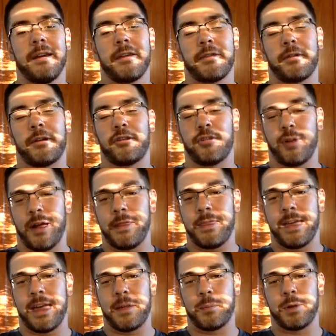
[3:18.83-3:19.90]
So I tried
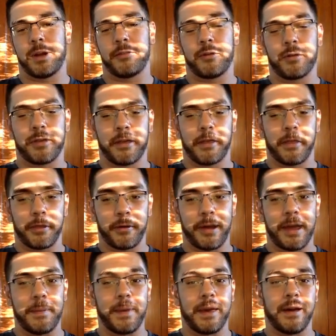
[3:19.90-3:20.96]
that, but it turns out that their
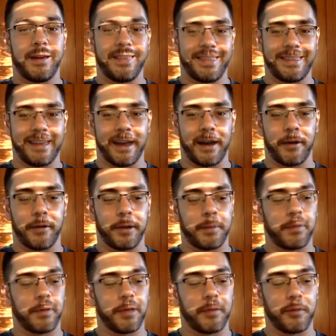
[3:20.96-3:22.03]
API is down and
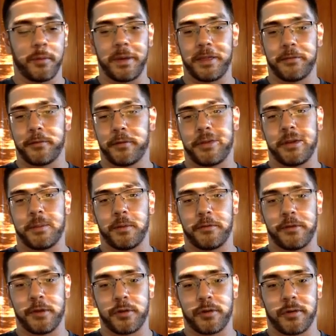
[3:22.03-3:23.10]
probably will be in the foreseeable
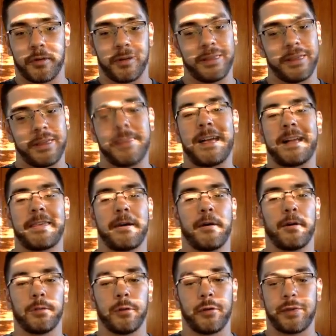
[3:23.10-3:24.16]
future. At least that's
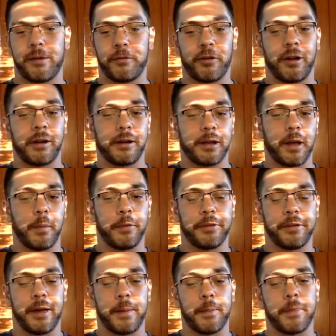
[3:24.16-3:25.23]
how it looks. I've tried it a couple
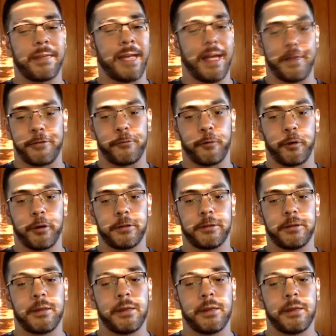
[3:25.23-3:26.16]
times. Hasn't worked.